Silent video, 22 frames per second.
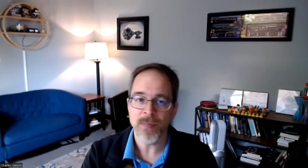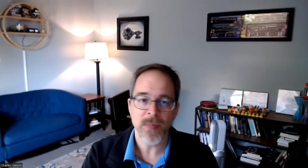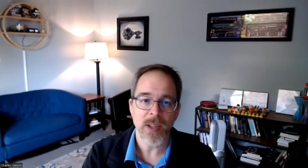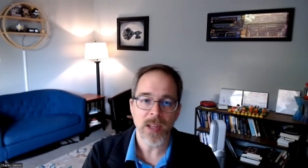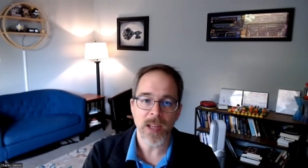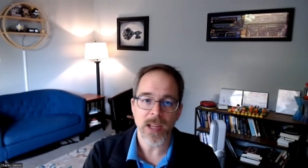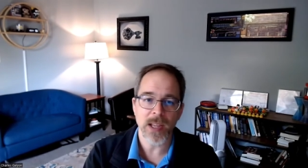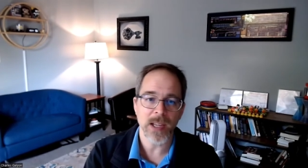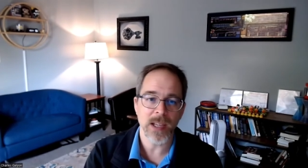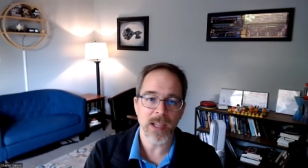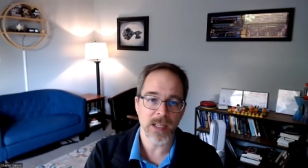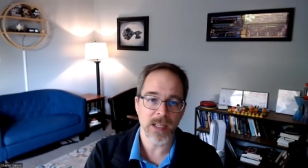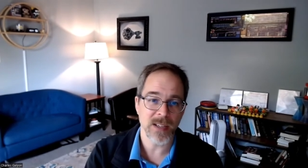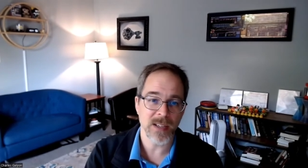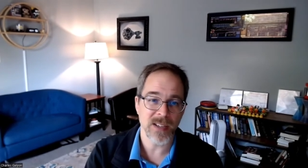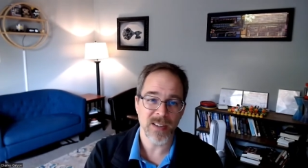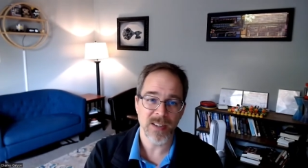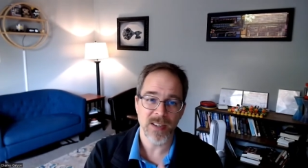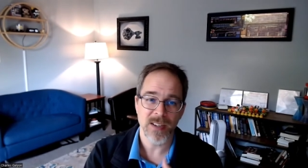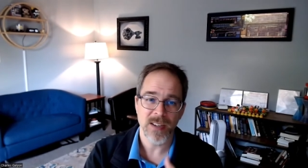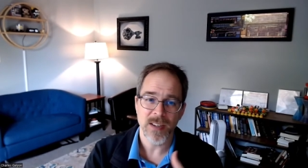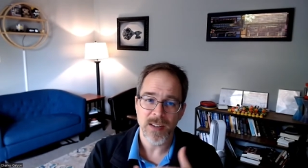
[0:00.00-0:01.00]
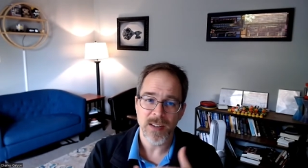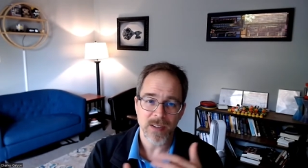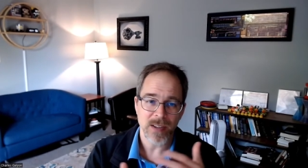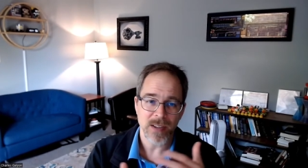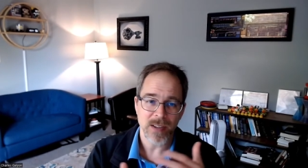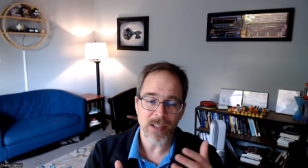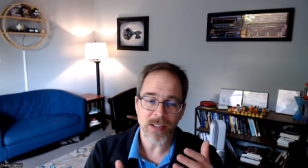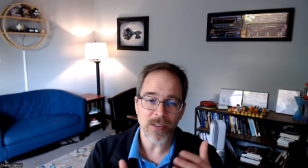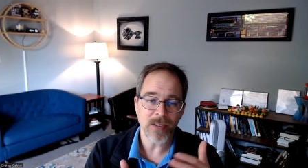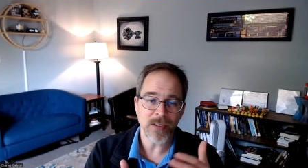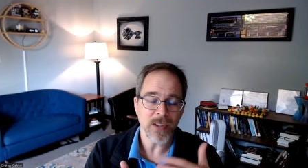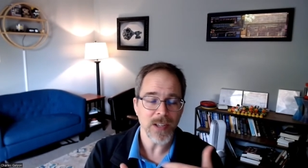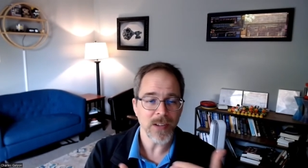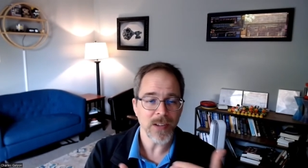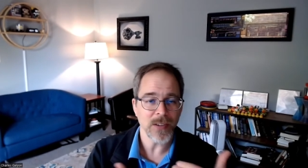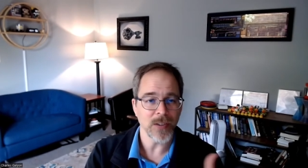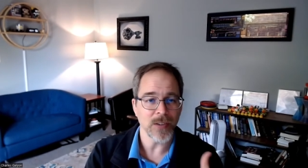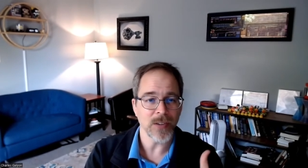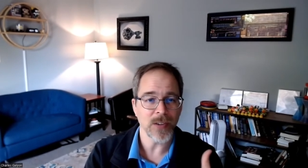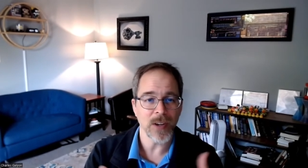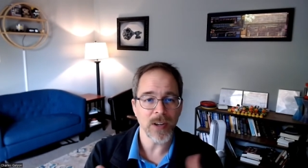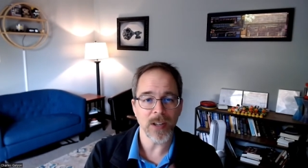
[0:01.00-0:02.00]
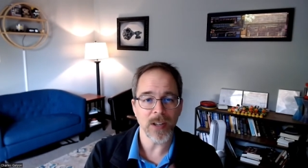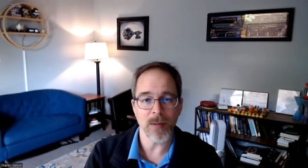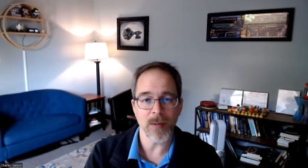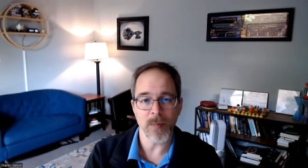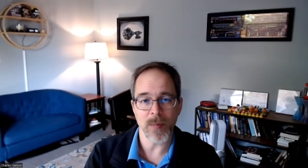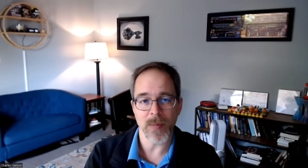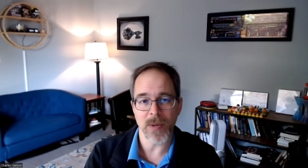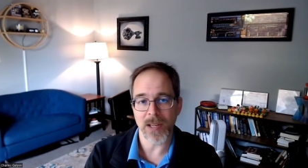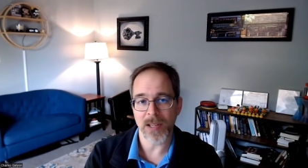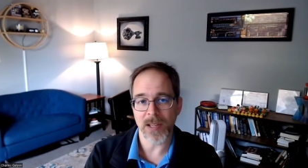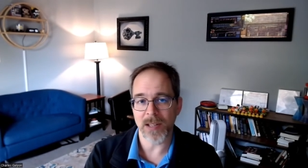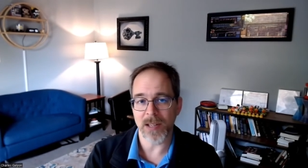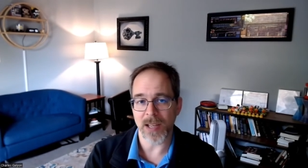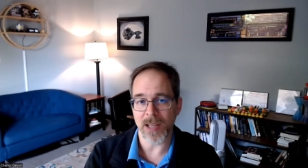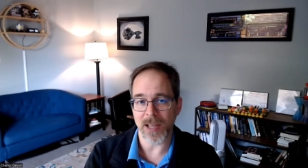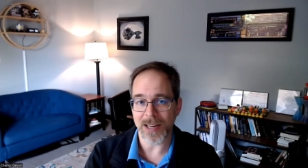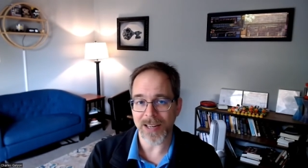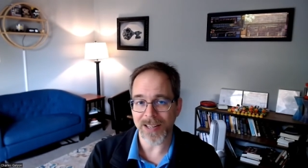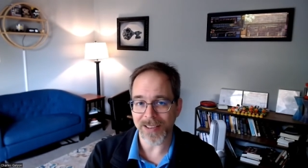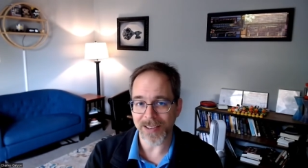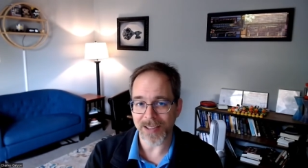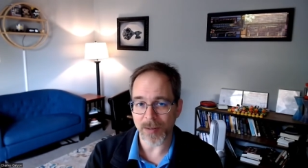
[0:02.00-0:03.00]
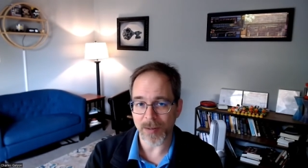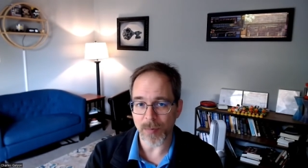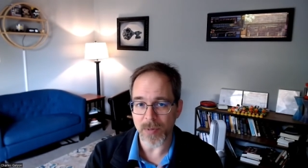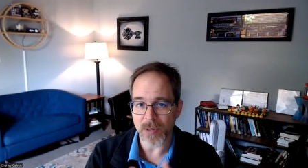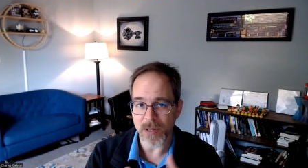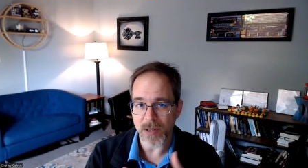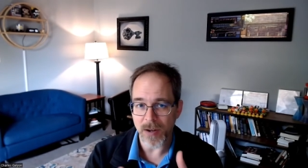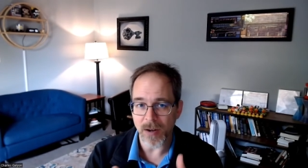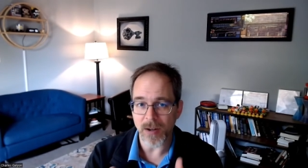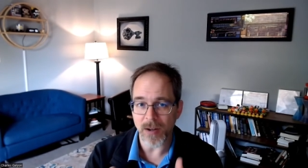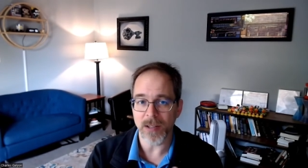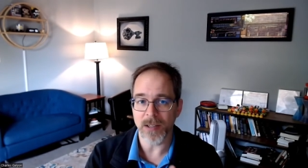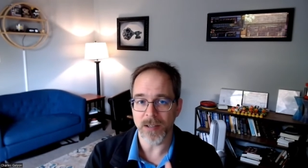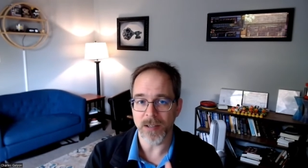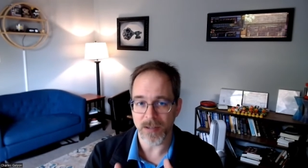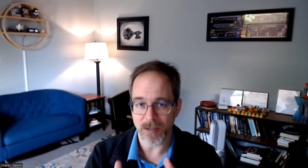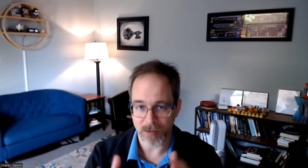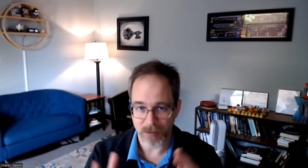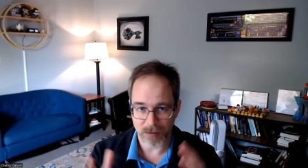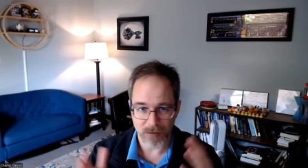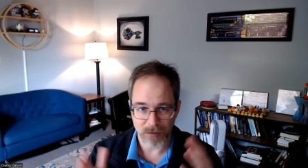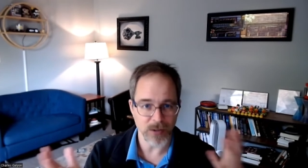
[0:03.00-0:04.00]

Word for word: and that doesn't necessarily mean anything beyond